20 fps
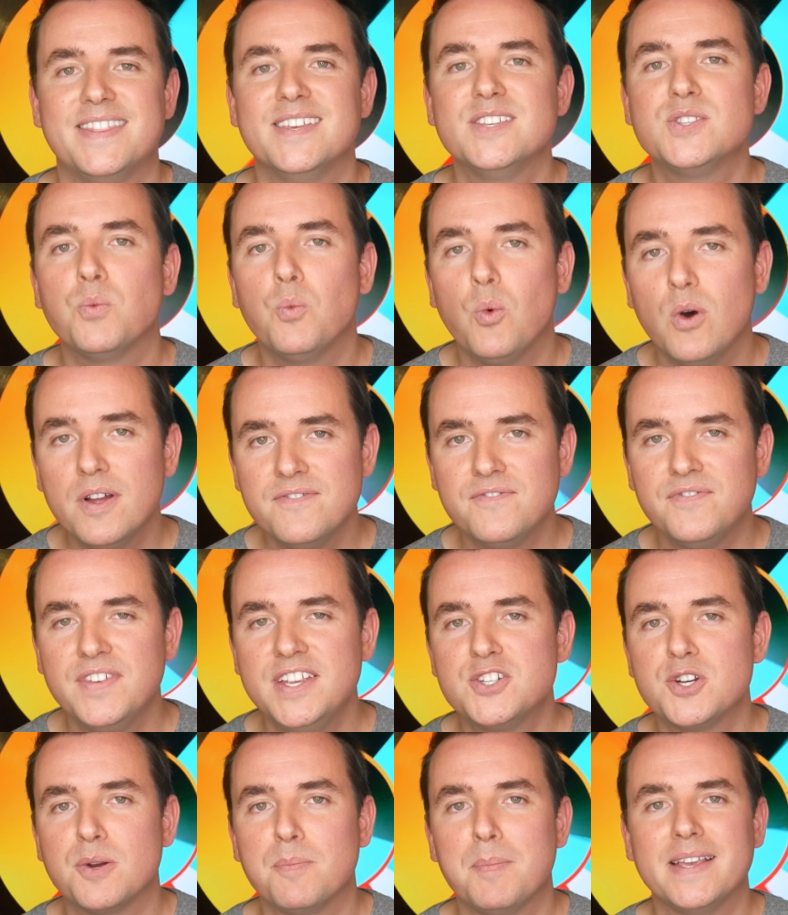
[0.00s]
This one
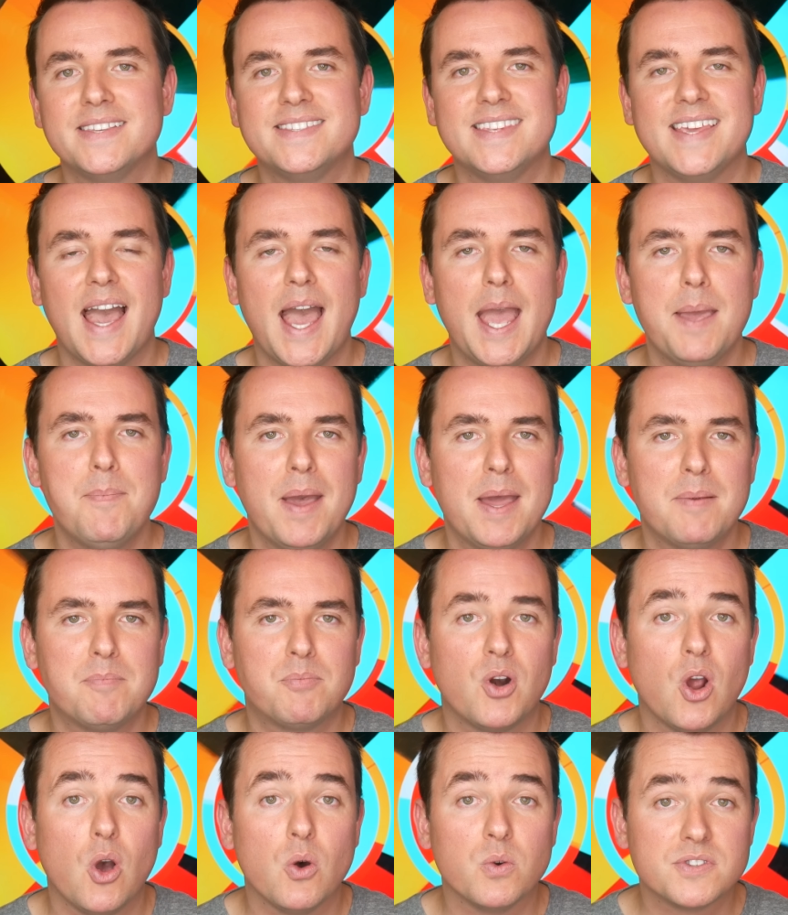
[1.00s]
feature makes the iPad
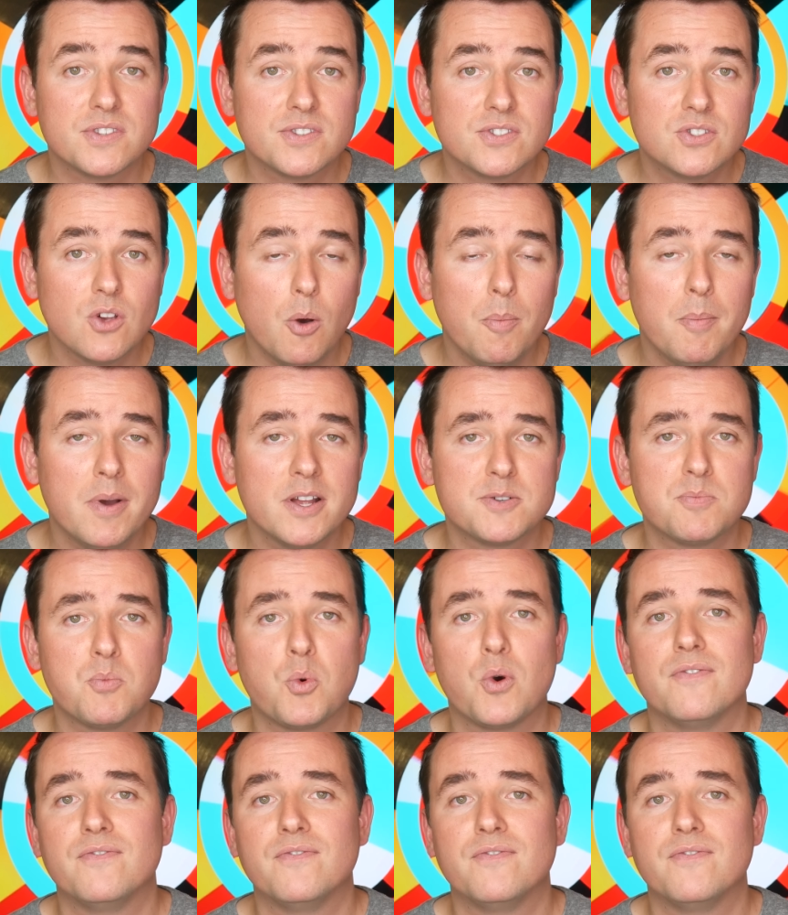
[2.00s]
Pro so much more